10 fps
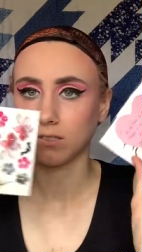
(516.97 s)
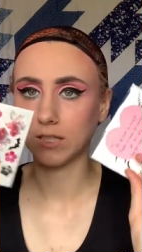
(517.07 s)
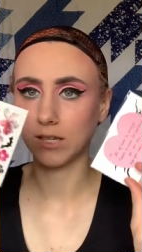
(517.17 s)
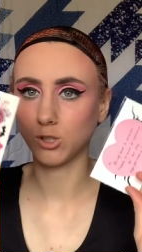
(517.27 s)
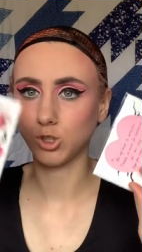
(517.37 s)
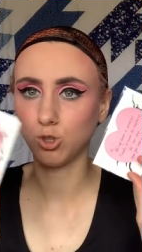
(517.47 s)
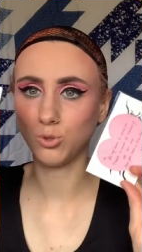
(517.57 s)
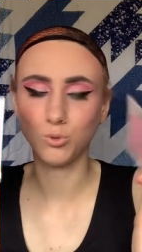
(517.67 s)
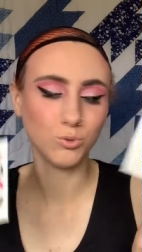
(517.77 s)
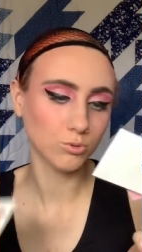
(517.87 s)

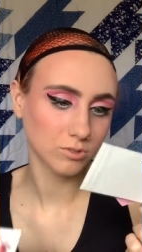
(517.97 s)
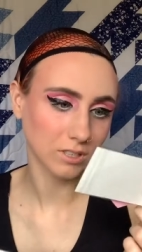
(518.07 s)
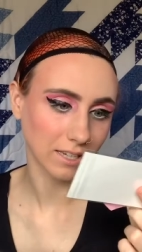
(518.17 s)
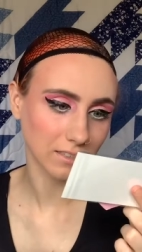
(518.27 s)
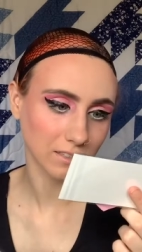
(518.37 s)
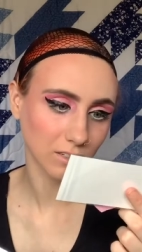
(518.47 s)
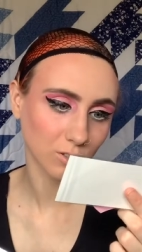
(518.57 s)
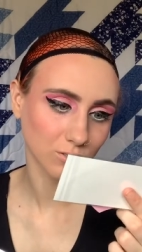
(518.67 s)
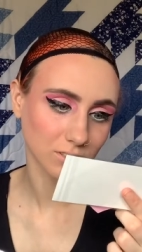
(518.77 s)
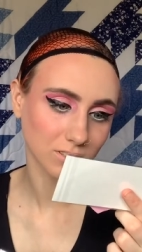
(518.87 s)
tattoos. And then a
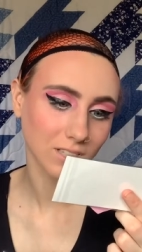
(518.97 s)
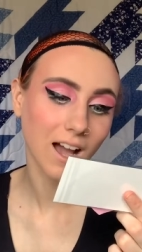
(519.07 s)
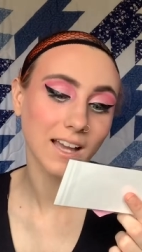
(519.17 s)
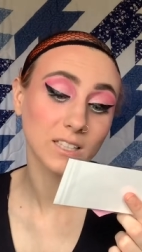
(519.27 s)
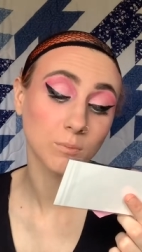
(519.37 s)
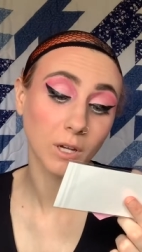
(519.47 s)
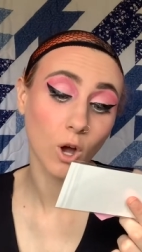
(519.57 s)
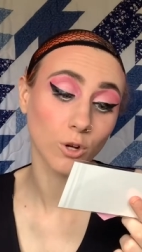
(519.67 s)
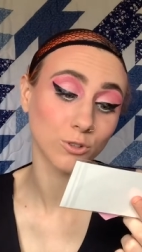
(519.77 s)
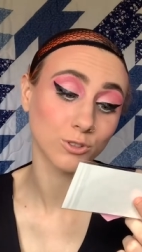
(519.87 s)
note that says, Hi, it's my
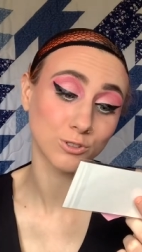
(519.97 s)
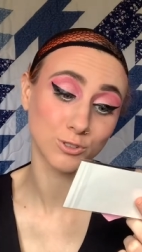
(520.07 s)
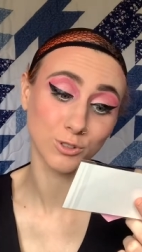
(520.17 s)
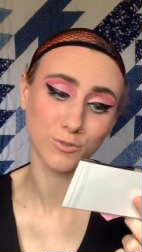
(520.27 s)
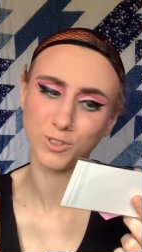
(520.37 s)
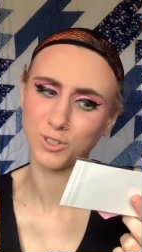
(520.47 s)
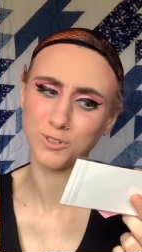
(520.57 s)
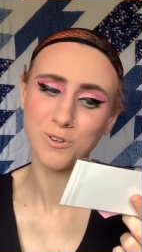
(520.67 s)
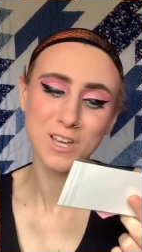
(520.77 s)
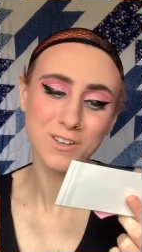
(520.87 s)
honor to serve
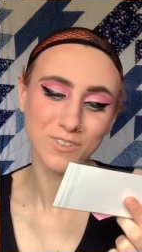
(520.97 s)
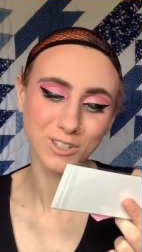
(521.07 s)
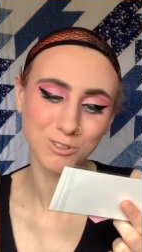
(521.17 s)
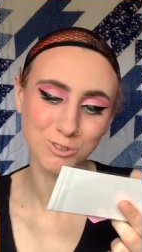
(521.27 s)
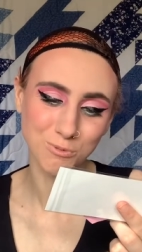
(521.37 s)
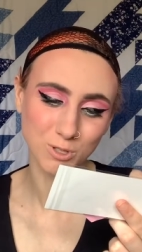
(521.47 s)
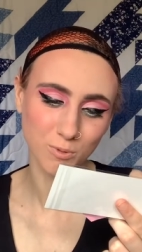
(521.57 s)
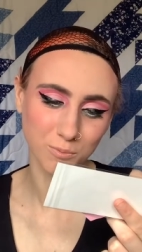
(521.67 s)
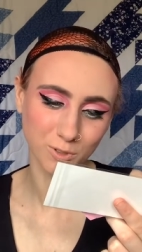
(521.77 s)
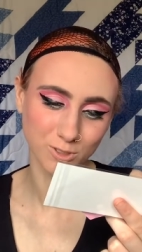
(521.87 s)
you. Thank you so much
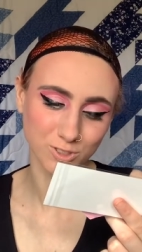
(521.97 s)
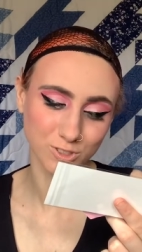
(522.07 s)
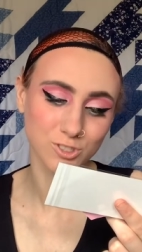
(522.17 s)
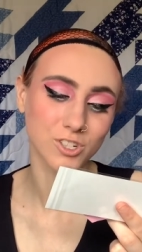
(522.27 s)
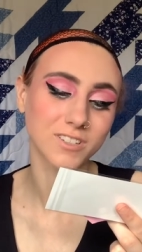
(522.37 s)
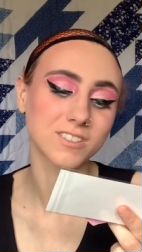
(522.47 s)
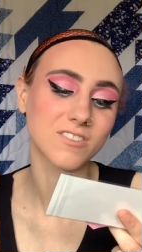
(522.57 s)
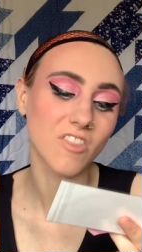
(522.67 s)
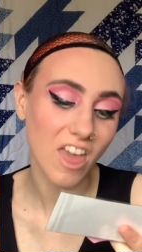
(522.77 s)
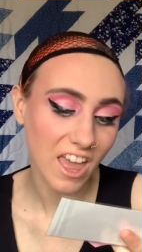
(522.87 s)
for
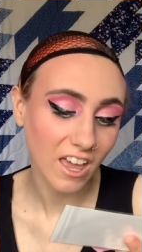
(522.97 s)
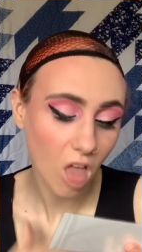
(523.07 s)
participating